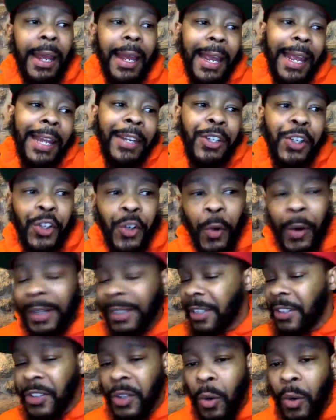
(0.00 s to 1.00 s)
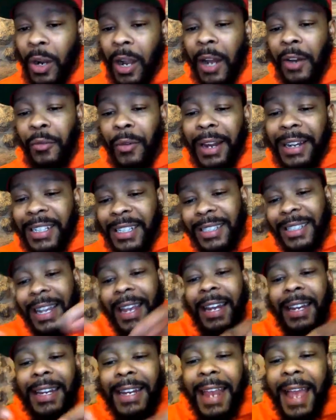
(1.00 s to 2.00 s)
In Detroit, there's no gun ranges
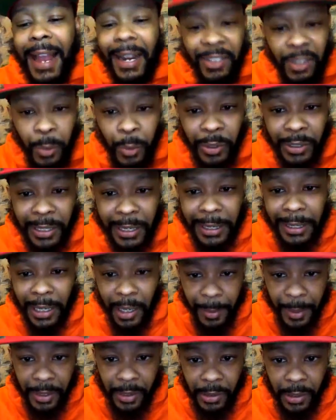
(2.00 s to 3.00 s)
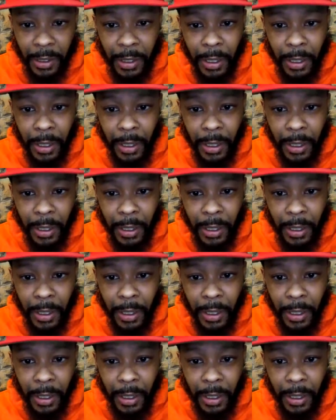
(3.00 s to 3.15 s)
in the actual city limits.